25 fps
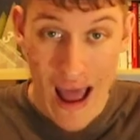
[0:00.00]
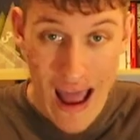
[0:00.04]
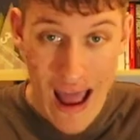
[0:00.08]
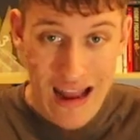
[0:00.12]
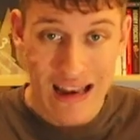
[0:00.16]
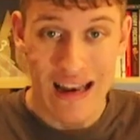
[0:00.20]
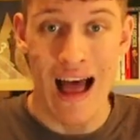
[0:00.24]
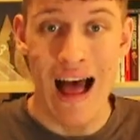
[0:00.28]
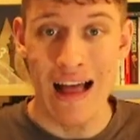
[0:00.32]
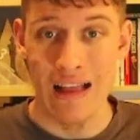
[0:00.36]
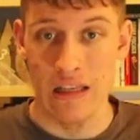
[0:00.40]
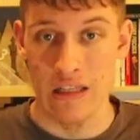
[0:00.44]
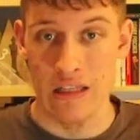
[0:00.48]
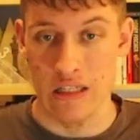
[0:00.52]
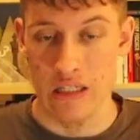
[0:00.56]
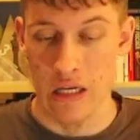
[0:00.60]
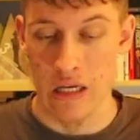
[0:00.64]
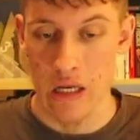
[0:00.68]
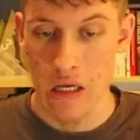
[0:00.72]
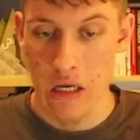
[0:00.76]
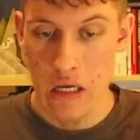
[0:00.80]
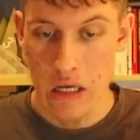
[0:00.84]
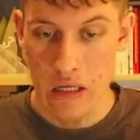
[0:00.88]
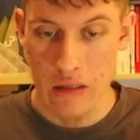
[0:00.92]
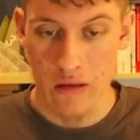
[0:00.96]
and Hans,
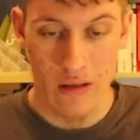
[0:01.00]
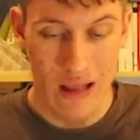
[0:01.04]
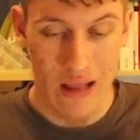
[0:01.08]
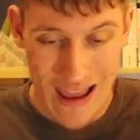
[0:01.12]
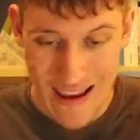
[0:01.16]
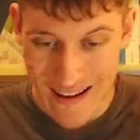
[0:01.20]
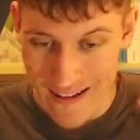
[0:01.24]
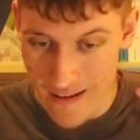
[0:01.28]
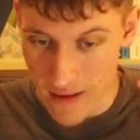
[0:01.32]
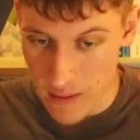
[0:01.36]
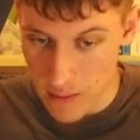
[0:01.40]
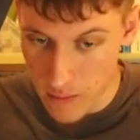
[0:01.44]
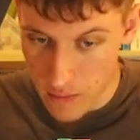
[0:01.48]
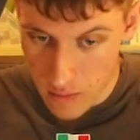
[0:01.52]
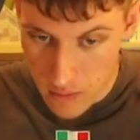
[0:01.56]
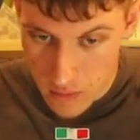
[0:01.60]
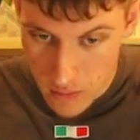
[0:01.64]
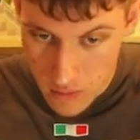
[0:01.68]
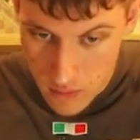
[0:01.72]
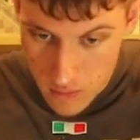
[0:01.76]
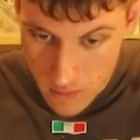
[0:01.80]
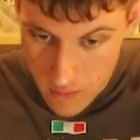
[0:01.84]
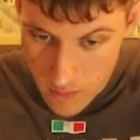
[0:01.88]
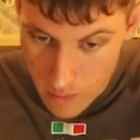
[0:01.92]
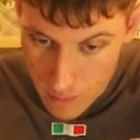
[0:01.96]
like
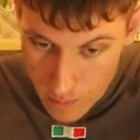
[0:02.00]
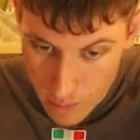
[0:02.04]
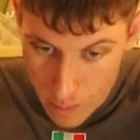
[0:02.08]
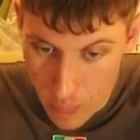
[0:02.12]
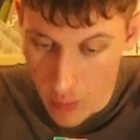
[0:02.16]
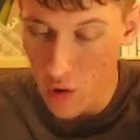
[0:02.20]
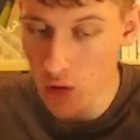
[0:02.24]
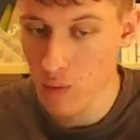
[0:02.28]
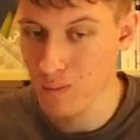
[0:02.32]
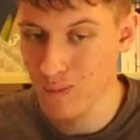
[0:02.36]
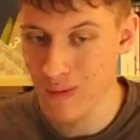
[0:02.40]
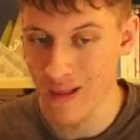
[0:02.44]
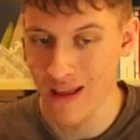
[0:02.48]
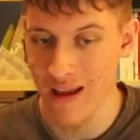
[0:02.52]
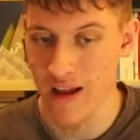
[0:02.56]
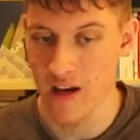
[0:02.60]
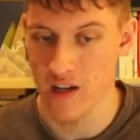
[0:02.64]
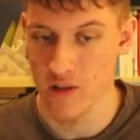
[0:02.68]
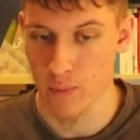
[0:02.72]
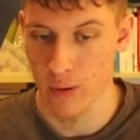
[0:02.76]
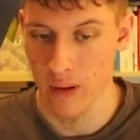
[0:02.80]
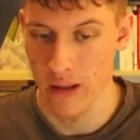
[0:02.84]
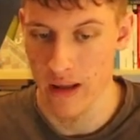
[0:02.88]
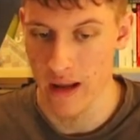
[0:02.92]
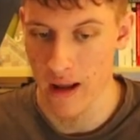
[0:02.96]
both players
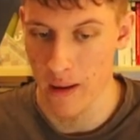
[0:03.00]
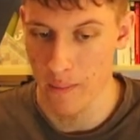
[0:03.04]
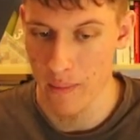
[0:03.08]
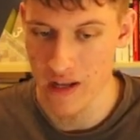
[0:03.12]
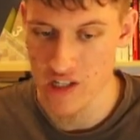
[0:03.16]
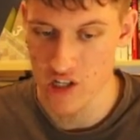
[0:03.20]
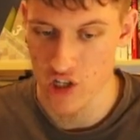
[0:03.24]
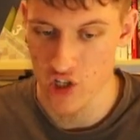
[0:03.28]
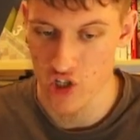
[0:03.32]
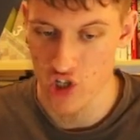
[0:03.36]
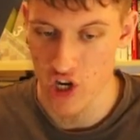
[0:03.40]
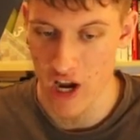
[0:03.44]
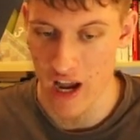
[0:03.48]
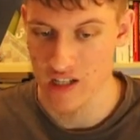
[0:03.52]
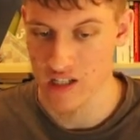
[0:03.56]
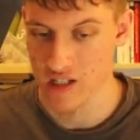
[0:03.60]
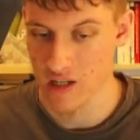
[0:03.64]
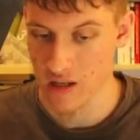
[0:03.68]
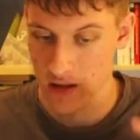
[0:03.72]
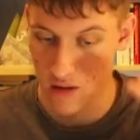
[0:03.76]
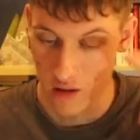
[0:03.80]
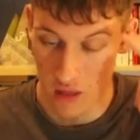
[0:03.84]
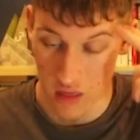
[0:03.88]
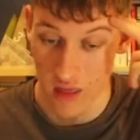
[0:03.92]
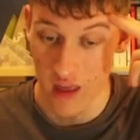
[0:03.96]
playing amazing
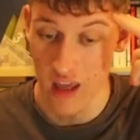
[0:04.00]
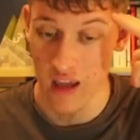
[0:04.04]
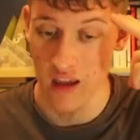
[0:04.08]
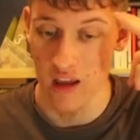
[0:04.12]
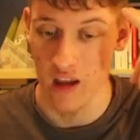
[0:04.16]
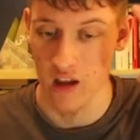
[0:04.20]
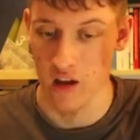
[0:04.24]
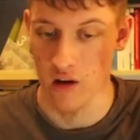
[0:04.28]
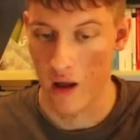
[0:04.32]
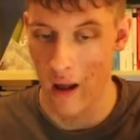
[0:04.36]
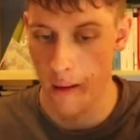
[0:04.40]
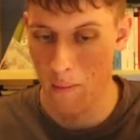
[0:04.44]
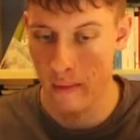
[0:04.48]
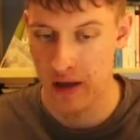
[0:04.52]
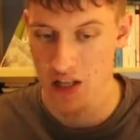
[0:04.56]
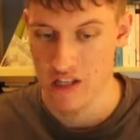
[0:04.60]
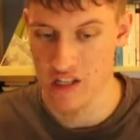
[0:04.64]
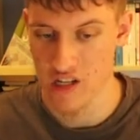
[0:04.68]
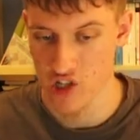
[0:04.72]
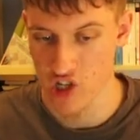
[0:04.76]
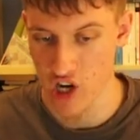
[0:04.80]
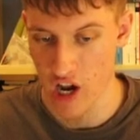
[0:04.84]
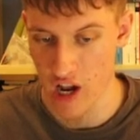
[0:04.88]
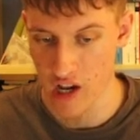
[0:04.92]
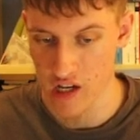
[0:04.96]
chess, thinking
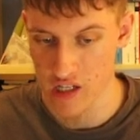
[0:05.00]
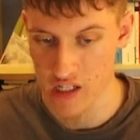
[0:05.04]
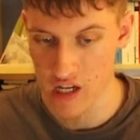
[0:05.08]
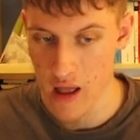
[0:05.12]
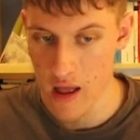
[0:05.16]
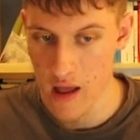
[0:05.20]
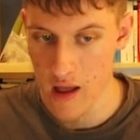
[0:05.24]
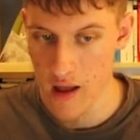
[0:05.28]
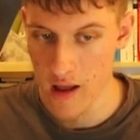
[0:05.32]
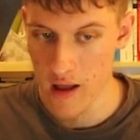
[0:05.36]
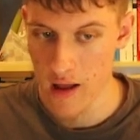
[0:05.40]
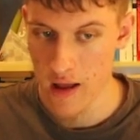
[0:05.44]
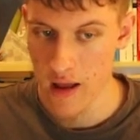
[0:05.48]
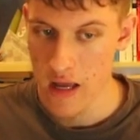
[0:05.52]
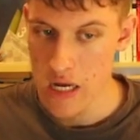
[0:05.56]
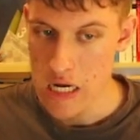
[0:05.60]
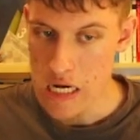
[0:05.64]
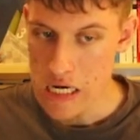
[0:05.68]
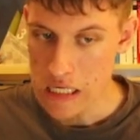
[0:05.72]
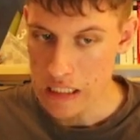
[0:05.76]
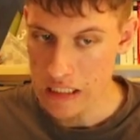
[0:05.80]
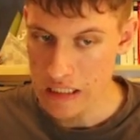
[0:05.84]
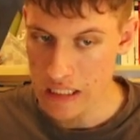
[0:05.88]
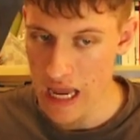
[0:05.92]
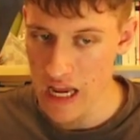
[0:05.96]
amazing chess,
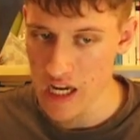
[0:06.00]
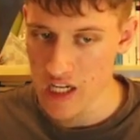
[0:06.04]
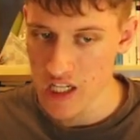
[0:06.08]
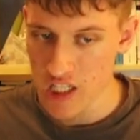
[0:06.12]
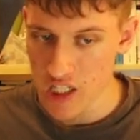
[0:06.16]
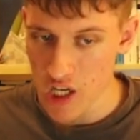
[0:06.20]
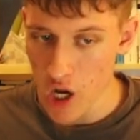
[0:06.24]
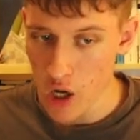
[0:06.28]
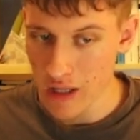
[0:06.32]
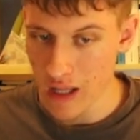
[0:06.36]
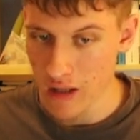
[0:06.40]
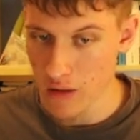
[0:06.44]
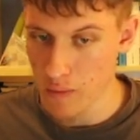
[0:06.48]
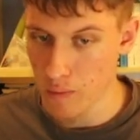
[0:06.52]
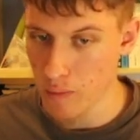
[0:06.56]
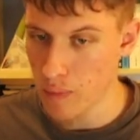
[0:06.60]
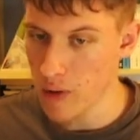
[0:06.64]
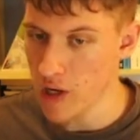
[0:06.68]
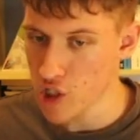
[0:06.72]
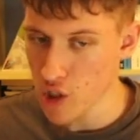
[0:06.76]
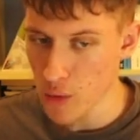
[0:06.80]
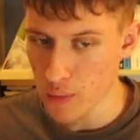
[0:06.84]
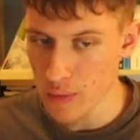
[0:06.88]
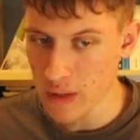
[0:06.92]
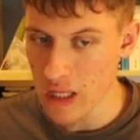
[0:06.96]
they saw that
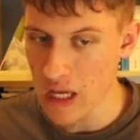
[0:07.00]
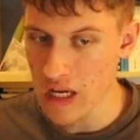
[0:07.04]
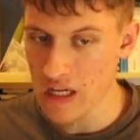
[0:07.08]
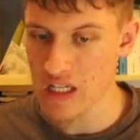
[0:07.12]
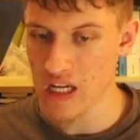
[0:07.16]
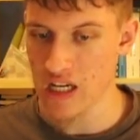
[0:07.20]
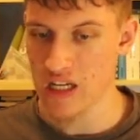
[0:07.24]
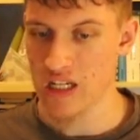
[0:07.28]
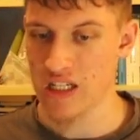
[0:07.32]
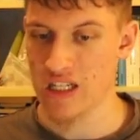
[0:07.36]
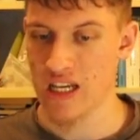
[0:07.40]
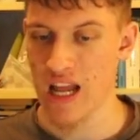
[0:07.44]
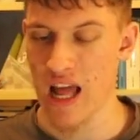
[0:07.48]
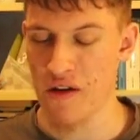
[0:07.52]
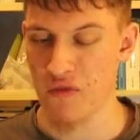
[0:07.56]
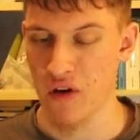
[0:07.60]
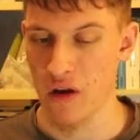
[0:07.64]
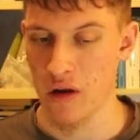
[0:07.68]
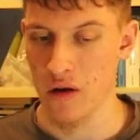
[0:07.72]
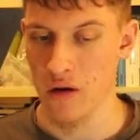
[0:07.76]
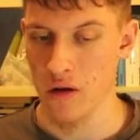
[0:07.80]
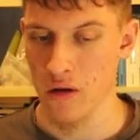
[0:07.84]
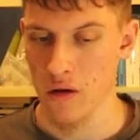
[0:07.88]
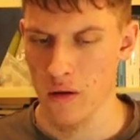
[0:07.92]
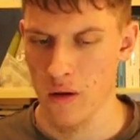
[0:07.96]
bishop takes
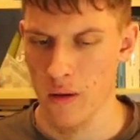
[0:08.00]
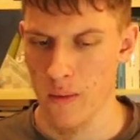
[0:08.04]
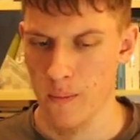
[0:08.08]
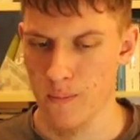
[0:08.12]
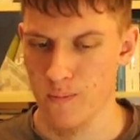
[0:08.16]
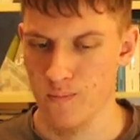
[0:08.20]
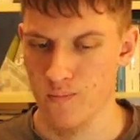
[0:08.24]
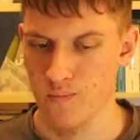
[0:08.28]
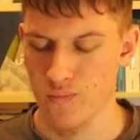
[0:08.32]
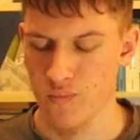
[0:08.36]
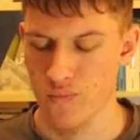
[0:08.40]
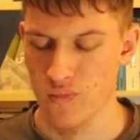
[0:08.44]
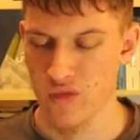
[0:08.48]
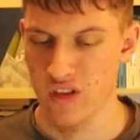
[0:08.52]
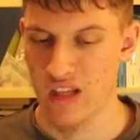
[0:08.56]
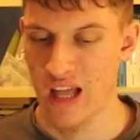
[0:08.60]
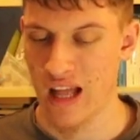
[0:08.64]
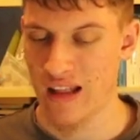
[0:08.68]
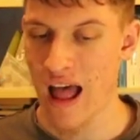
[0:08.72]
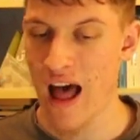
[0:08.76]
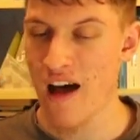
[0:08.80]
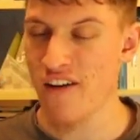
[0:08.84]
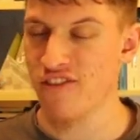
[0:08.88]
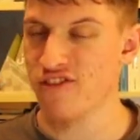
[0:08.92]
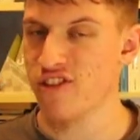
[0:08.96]
a7,
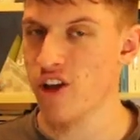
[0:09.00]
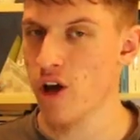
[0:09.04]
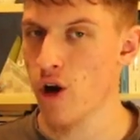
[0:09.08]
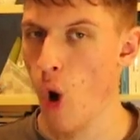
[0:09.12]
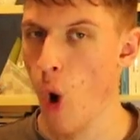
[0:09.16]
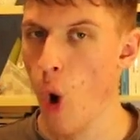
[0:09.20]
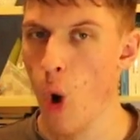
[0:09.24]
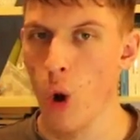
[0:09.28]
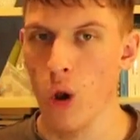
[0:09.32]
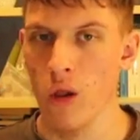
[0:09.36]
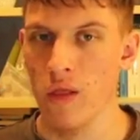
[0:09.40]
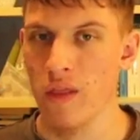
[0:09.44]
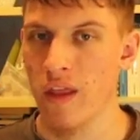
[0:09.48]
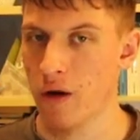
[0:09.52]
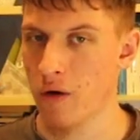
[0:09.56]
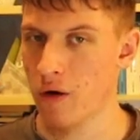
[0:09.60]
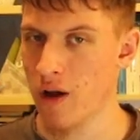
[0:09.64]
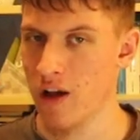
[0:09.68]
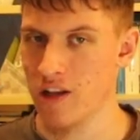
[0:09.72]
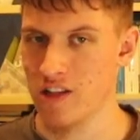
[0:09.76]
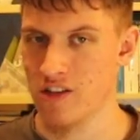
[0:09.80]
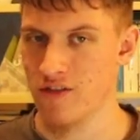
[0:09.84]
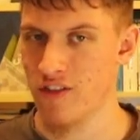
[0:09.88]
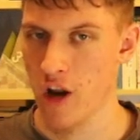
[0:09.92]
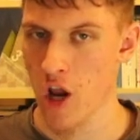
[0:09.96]
that after all the
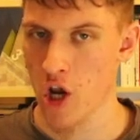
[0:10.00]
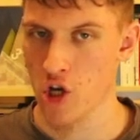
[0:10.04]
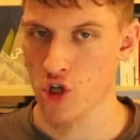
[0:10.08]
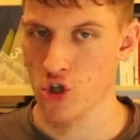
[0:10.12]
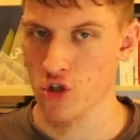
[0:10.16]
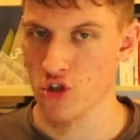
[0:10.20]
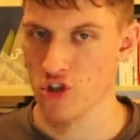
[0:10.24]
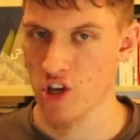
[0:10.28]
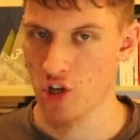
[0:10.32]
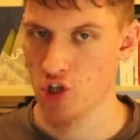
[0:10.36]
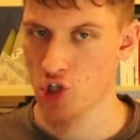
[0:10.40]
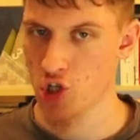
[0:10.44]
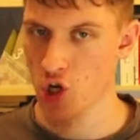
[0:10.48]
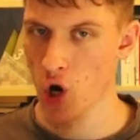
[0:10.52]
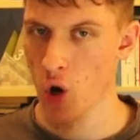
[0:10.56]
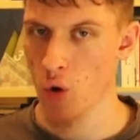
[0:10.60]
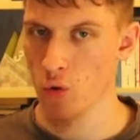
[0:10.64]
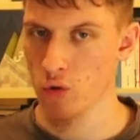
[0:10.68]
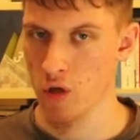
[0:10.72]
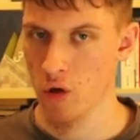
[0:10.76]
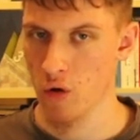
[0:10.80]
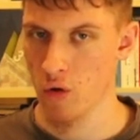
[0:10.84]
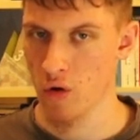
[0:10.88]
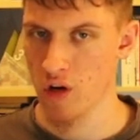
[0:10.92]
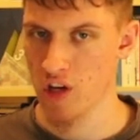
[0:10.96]
crazy variations I
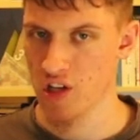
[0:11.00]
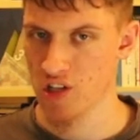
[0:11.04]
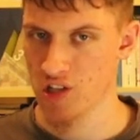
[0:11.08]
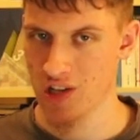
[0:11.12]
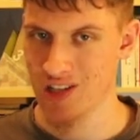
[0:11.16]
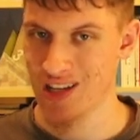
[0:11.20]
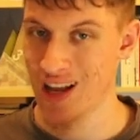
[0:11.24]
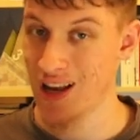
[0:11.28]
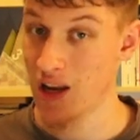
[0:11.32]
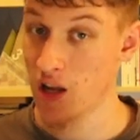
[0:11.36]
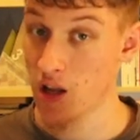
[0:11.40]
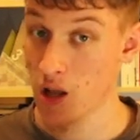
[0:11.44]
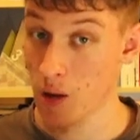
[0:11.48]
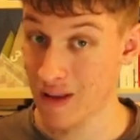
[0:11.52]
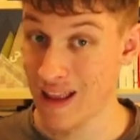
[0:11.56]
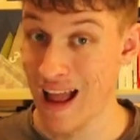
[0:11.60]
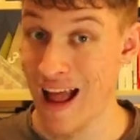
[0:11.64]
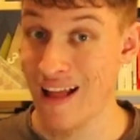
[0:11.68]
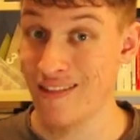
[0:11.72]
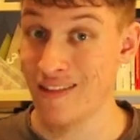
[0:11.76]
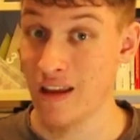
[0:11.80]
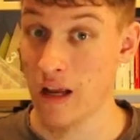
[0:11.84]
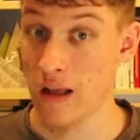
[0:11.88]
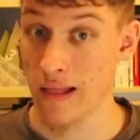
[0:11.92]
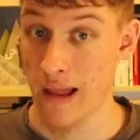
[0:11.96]
showed you is a little bit
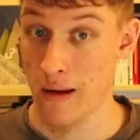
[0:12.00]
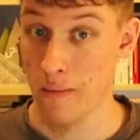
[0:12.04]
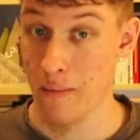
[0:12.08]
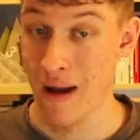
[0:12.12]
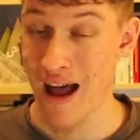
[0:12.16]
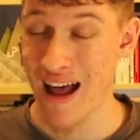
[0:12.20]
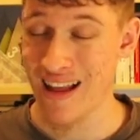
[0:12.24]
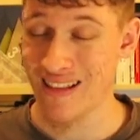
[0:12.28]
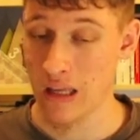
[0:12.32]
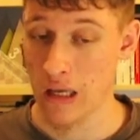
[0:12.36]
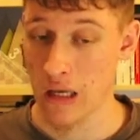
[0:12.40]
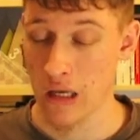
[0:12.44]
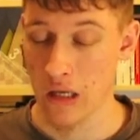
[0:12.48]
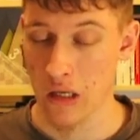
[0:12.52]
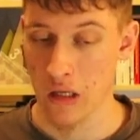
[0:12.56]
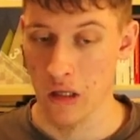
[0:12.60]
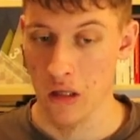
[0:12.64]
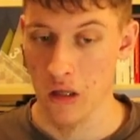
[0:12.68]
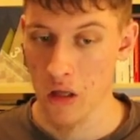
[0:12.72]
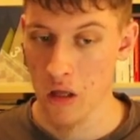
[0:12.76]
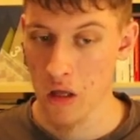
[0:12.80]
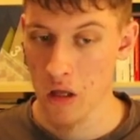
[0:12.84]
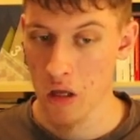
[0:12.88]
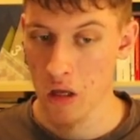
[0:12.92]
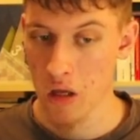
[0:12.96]
anticlimactic,
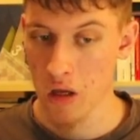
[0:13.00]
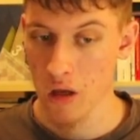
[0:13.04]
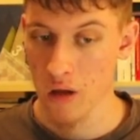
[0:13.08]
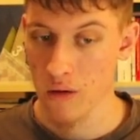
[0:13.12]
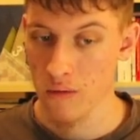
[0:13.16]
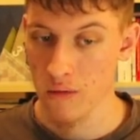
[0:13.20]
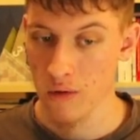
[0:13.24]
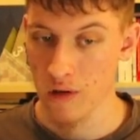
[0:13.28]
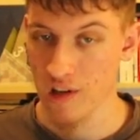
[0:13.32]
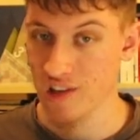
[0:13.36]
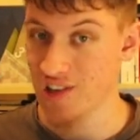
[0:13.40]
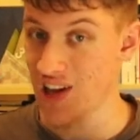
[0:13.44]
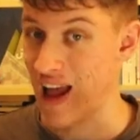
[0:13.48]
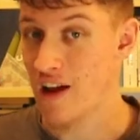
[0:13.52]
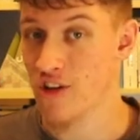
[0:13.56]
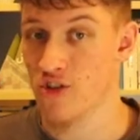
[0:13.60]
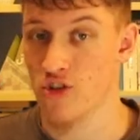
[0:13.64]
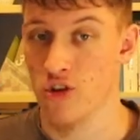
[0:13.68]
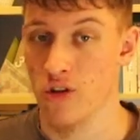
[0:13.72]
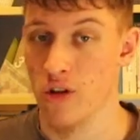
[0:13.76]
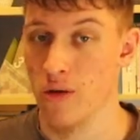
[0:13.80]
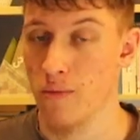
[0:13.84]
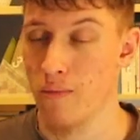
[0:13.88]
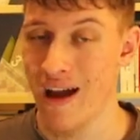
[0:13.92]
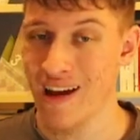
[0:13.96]
is
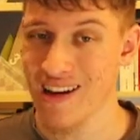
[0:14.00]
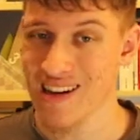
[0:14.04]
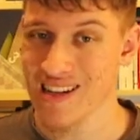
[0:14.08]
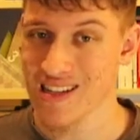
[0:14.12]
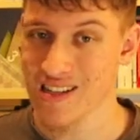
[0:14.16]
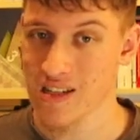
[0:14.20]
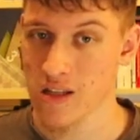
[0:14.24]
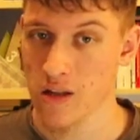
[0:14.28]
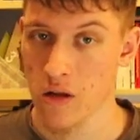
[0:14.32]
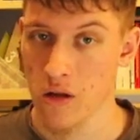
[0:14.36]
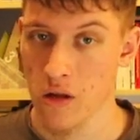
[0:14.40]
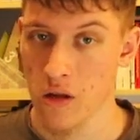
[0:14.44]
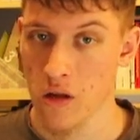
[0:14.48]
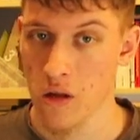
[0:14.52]
actually best.